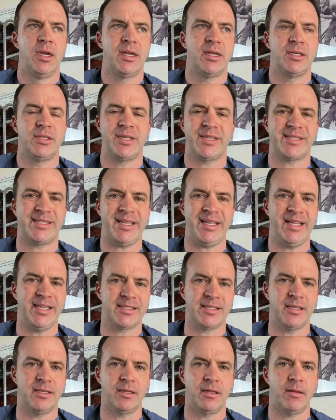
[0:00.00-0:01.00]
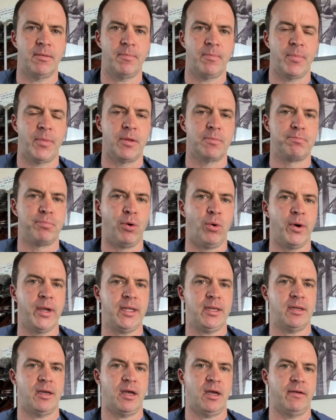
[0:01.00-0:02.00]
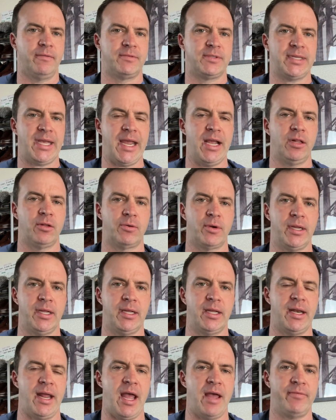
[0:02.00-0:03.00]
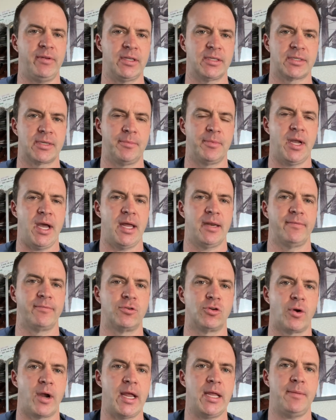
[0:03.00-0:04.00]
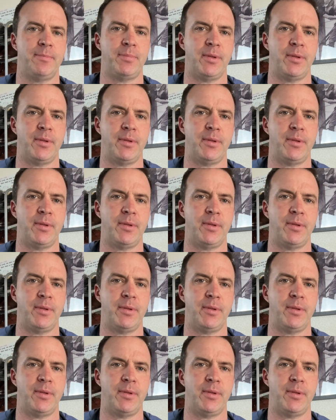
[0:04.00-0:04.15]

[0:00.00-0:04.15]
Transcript: just isn't the point of tailoring and having some kind of drape